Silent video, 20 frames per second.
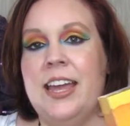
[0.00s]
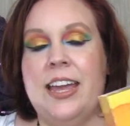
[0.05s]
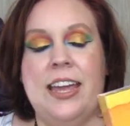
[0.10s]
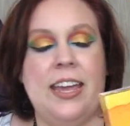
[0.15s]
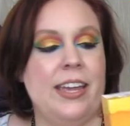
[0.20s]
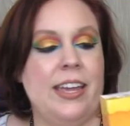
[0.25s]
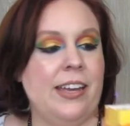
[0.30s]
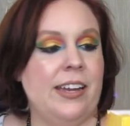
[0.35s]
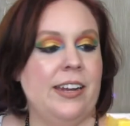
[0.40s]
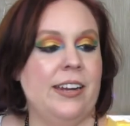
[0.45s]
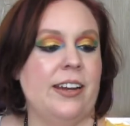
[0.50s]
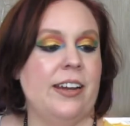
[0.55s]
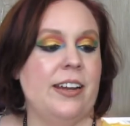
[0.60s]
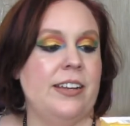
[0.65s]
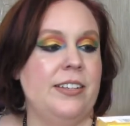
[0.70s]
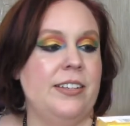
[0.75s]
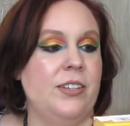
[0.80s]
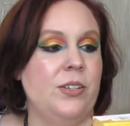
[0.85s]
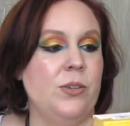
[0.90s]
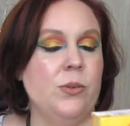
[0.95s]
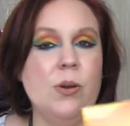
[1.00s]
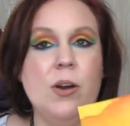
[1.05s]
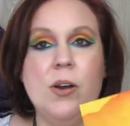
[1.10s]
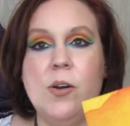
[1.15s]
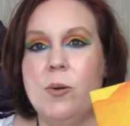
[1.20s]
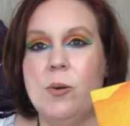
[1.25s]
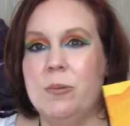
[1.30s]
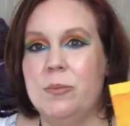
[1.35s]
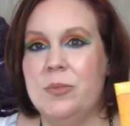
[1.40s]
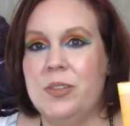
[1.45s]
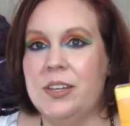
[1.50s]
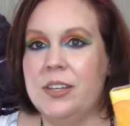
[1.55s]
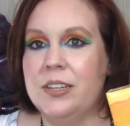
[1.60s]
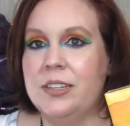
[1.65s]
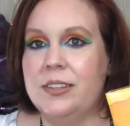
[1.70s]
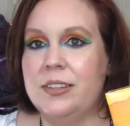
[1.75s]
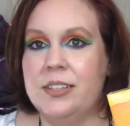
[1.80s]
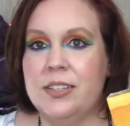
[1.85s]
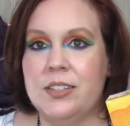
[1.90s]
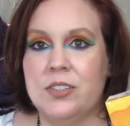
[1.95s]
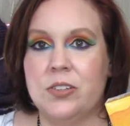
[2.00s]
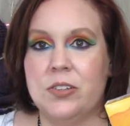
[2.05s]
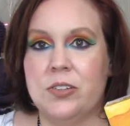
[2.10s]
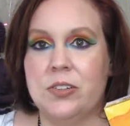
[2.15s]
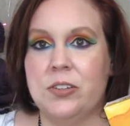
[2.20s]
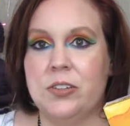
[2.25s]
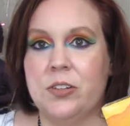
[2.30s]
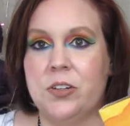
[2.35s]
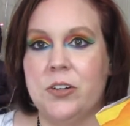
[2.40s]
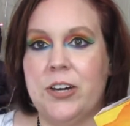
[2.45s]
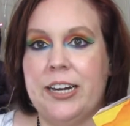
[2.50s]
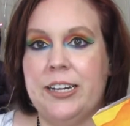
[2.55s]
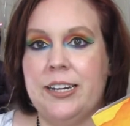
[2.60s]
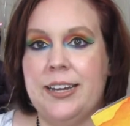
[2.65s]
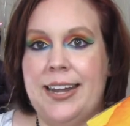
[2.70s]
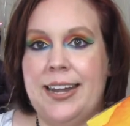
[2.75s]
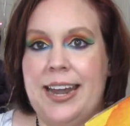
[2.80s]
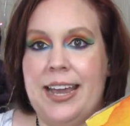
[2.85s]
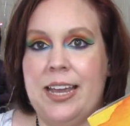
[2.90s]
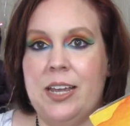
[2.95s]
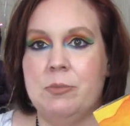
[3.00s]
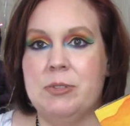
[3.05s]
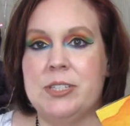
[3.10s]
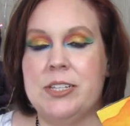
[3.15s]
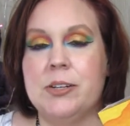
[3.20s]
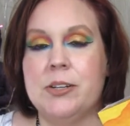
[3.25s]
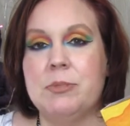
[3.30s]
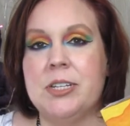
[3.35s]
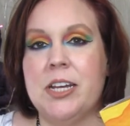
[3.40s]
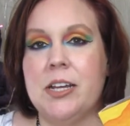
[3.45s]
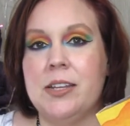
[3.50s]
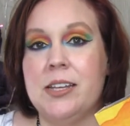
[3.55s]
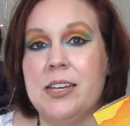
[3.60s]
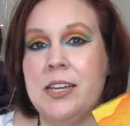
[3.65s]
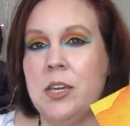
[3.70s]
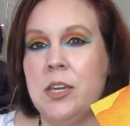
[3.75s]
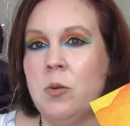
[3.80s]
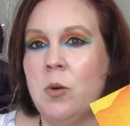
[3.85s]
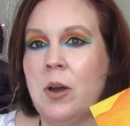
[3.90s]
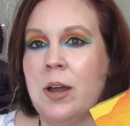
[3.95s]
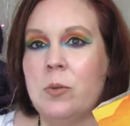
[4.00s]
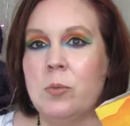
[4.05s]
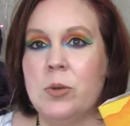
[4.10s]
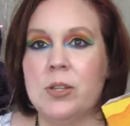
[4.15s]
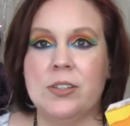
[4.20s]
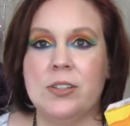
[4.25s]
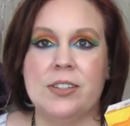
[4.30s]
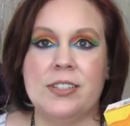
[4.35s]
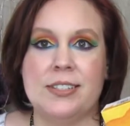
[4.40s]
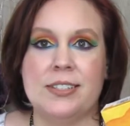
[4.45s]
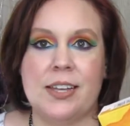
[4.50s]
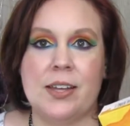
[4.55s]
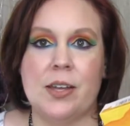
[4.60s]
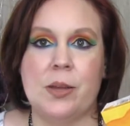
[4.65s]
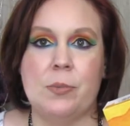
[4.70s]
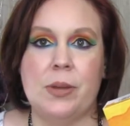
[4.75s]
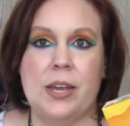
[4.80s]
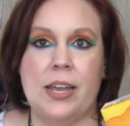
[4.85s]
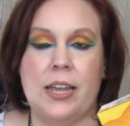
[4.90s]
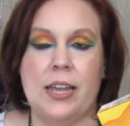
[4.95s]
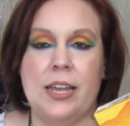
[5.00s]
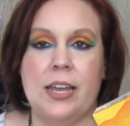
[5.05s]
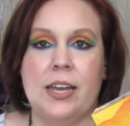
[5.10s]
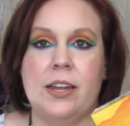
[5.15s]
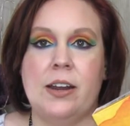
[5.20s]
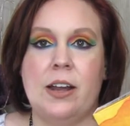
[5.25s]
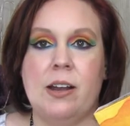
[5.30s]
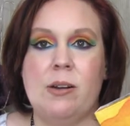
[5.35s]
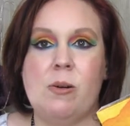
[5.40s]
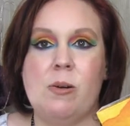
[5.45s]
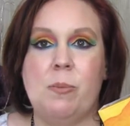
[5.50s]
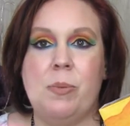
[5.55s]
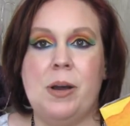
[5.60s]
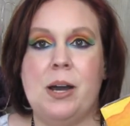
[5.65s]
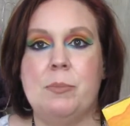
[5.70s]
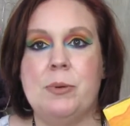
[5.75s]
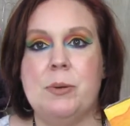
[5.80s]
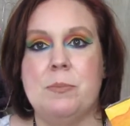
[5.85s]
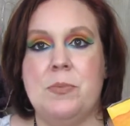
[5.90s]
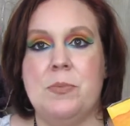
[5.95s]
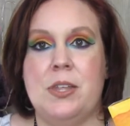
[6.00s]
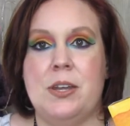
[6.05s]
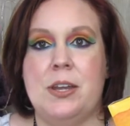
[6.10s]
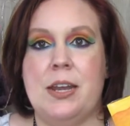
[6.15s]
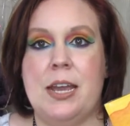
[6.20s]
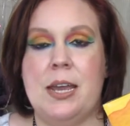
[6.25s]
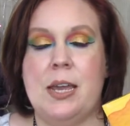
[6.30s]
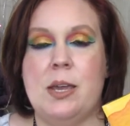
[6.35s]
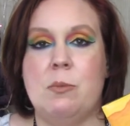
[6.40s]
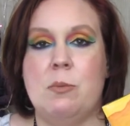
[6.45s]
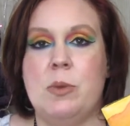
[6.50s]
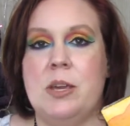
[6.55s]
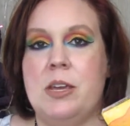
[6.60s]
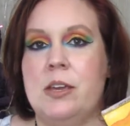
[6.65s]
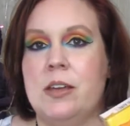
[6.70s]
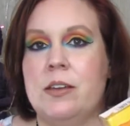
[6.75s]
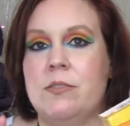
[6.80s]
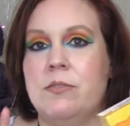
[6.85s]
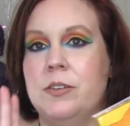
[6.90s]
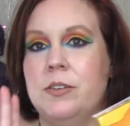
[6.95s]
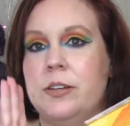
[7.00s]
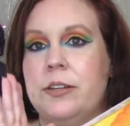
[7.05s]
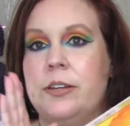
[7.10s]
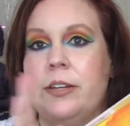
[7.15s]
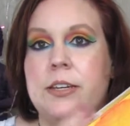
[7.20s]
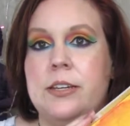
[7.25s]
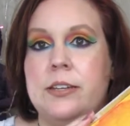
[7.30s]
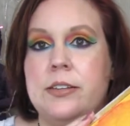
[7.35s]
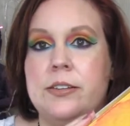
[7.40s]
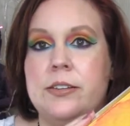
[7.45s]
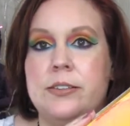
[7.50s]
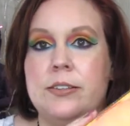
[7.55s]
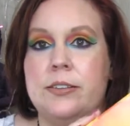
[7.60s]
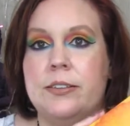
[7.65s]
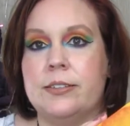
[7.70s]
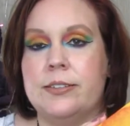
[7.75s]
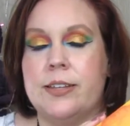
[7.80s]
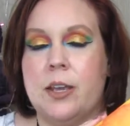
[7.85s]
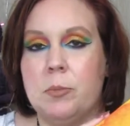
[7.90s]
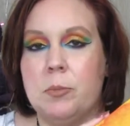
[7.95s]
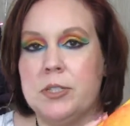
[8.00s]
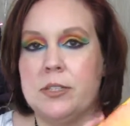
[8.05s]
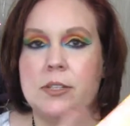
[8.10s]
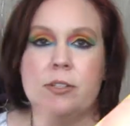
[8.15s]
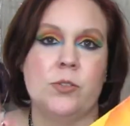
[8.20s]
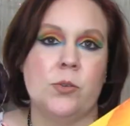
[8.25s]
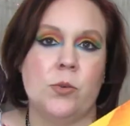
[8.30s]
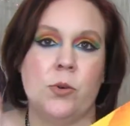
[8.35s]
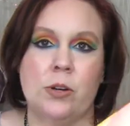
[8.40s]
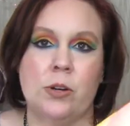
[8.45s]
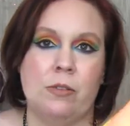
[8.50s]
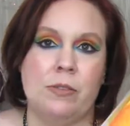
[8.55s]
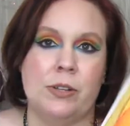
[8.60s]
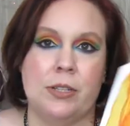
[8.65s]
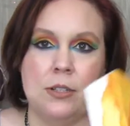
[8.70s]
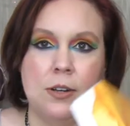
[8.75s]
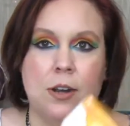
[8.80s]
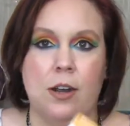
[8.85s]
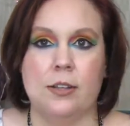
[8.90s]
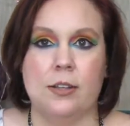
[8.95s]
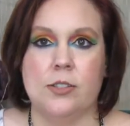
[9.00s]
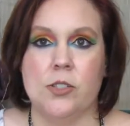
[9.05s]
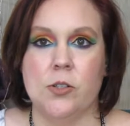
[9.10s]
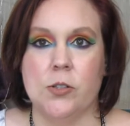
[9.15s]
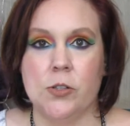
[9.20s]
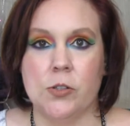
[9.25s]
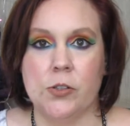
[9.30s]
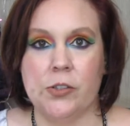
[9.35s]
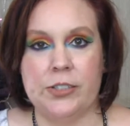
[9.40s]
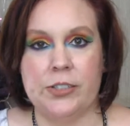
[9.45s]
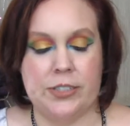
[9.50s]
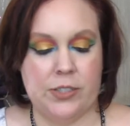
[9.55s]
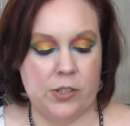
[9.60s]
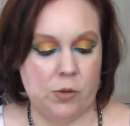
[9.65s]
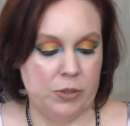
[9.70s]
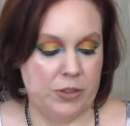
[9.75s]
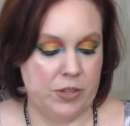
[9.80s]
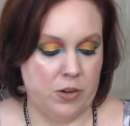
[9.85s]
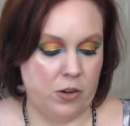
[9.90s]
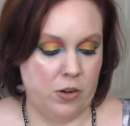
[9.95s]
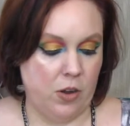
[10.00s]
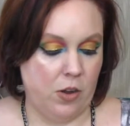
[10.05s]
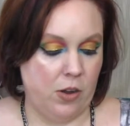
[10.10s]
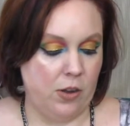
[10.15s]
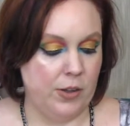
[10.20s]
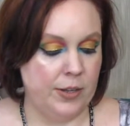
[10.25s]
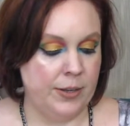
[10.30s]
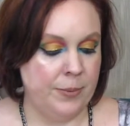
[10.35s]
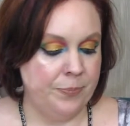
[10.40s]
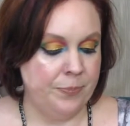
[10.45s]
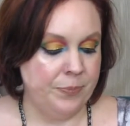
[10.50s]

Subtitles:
And I do hope that these are the correct names that I'm telling you. I will look these up and I will pop up the name if it is the same as this or if it's not, so you'll at least know what they're called.